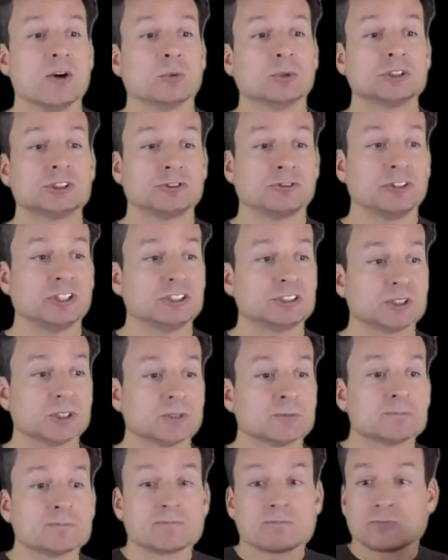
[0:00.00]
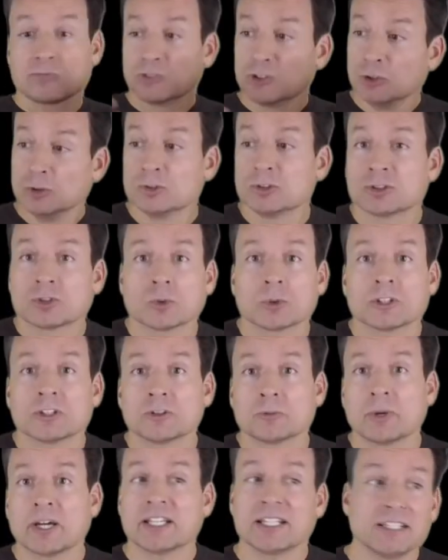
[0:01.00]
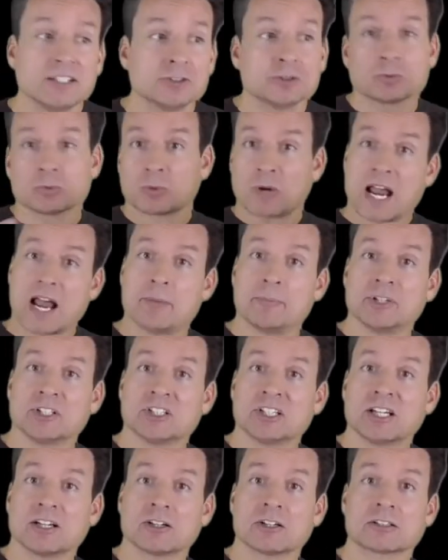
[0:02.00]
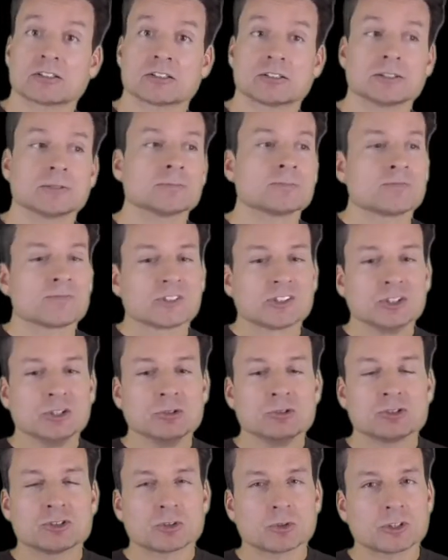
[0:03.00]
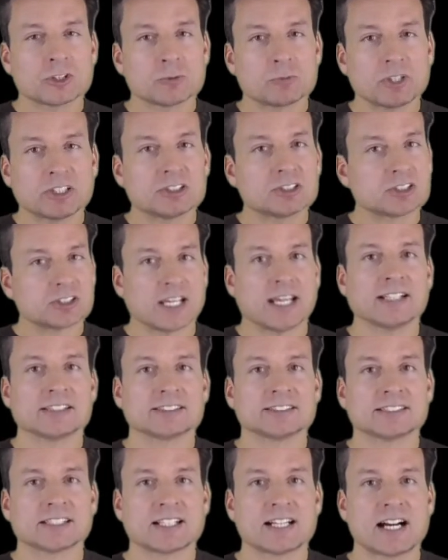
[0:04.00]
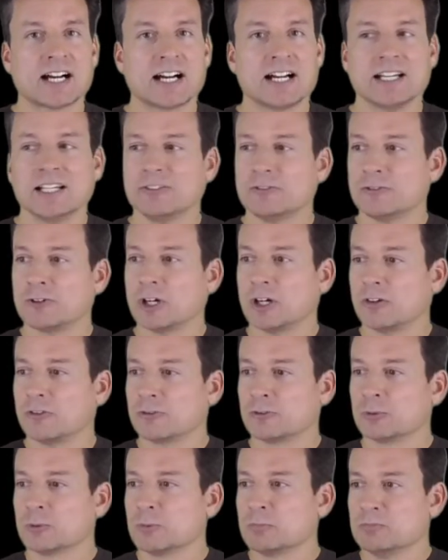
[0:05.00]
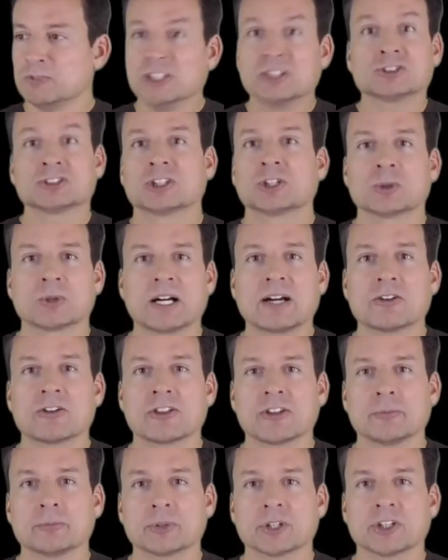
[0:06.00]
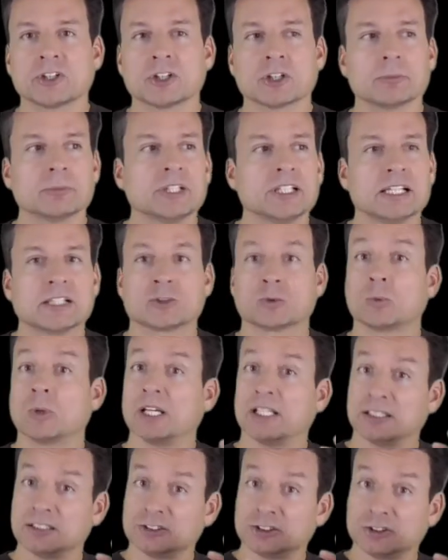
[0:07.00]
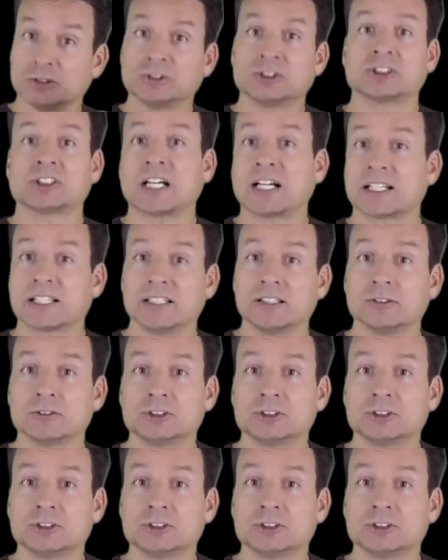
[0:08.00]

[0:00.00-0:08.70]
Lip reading: which featured new stories about his rabbit character, new stories by Stan Sakai of Nilson Ground Thumper and Hermie, as well as Usagi